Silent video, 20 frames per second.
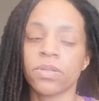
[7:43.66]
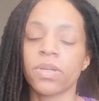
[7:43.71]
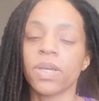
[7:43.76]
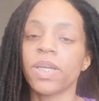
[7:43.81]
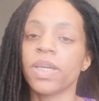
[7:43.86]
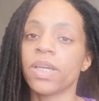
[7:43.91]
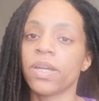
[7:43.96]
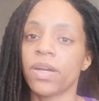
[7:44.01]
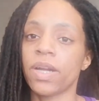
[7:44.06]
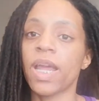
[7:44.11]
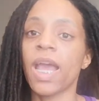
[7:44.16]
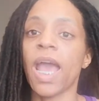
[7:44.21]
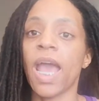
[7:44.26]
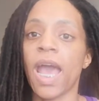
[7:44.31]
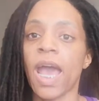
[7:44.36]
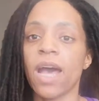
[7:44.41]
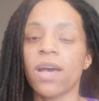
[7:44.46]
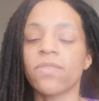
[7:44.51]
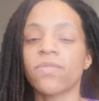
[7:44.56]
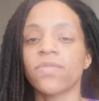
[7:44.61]
a year and a
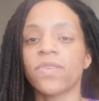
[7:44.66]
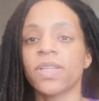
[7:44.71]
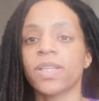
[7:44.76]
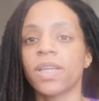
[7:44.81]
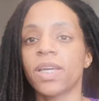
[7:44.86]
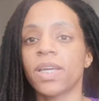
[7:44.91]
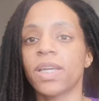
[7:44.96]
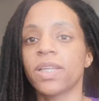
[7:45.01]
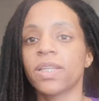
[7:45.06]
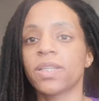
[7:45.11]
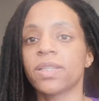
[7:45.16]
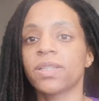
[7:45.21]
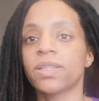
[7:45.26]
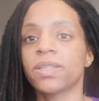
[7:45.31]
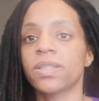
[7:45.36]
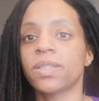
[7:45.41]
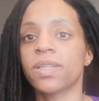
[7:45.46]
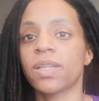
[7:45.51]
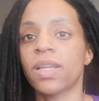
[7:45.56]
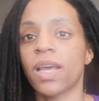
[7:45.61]
half. And
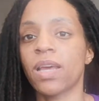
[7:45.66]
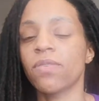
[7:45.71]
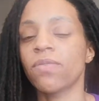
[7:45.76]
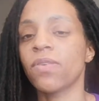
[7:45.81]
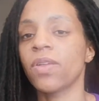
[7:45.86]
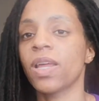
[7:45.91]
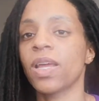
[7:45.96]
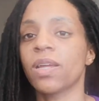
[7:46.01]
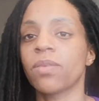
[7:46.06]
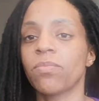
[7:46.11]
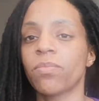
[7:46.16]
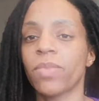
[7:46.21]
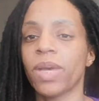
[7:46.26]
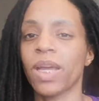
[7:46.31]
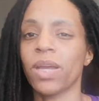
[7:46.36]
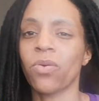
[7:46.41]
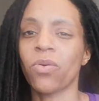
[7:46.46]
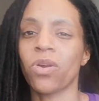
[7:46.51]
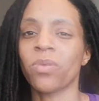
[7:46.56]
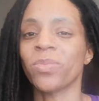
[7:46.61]
then I feel like
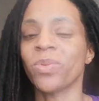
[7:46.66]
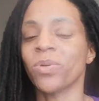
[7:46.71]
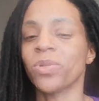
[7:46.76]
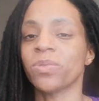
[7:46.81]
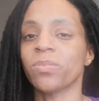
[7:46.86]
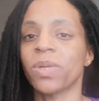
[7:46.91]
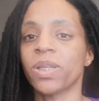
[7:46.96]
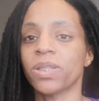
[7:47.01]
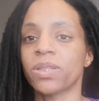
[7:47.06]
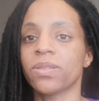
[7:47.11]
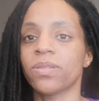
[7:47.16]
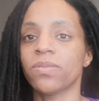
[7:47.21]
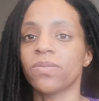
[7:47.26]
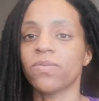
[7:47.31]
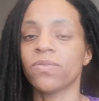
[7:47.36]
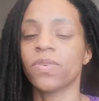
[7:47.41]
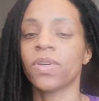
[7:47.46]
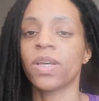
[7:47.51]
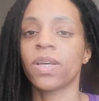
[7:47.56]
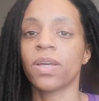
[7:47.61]
my hormones must have
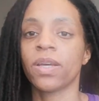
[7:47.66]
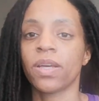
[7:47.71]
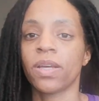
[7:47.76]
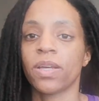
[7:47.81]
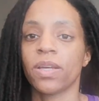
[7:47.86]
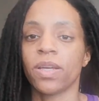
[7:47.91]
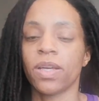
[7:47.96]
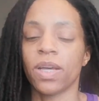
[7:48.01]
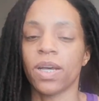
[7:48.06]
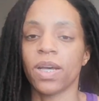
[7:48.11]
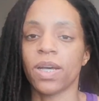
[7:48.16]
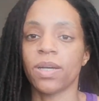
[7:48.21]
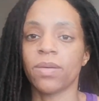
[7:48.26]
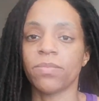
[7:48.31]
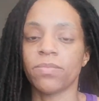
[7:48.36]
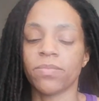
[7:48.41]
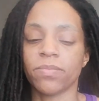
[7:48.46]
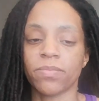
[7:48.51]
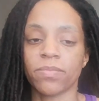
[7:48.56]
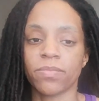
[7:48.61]

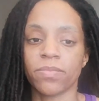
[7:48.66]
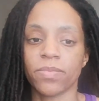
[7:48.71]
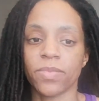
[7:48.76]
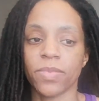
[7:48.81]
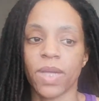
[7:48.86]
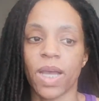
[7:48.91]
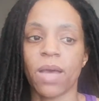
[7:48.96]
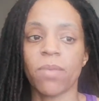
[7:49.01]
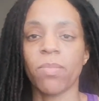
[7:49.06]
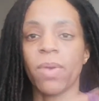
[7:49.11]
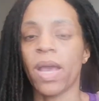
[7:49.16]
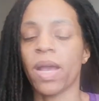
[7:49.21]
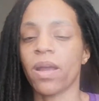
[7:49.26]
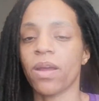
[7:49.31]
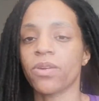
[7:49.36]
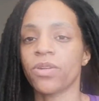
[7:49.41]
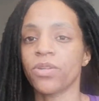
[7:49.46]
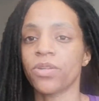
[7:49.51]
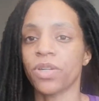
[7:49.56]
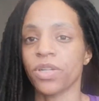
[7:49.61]
um, got back
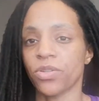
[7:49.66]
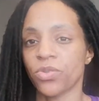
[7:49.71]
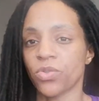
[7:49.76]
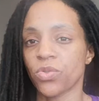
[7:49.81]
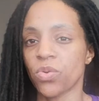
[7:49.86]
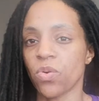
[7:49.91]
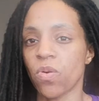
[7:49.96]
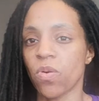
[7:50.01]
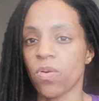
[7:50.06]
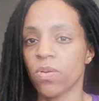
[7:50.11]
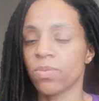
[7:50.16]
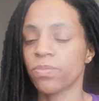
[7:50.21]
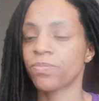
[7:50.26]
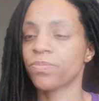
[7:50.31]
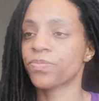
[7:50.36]
under control